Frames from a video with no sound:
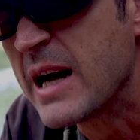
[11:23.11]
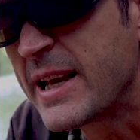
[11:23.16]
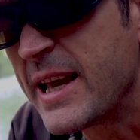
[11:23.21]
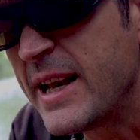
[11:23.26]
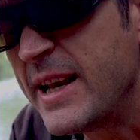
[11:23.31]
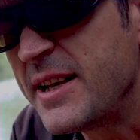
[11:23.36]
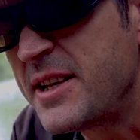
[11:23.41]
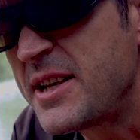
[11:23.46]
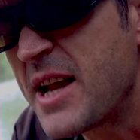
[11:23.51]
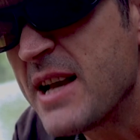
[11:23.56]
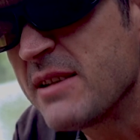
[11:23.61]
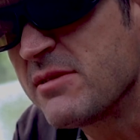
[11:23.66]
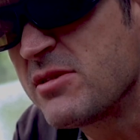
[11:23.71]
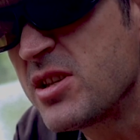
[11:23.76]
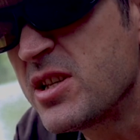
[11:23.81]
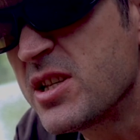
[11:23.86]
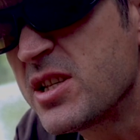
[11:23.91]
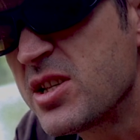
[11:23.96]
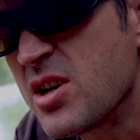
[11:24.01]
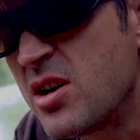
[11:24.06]
Get it down
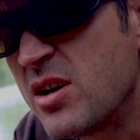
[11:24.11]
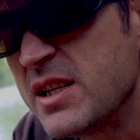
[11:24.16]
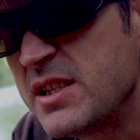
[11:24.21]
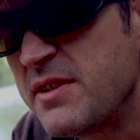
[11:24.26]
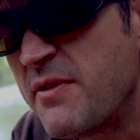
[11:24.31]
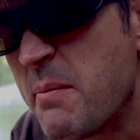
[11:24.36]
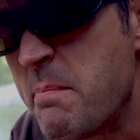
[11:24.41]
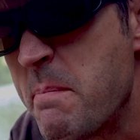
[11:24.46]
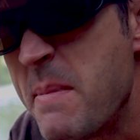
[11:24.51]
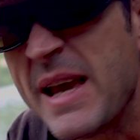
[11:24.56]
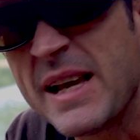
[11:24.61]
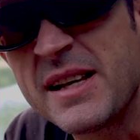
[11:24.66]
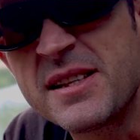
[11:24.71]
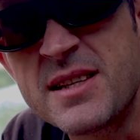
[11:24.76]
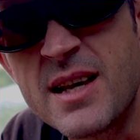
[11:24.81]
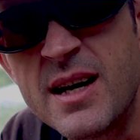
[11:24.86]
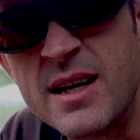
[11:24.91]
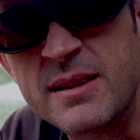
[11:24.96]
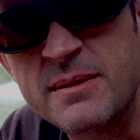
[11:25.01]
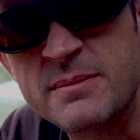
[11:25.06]
to the size of a
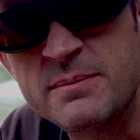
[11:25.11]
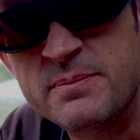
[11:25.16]
mixer,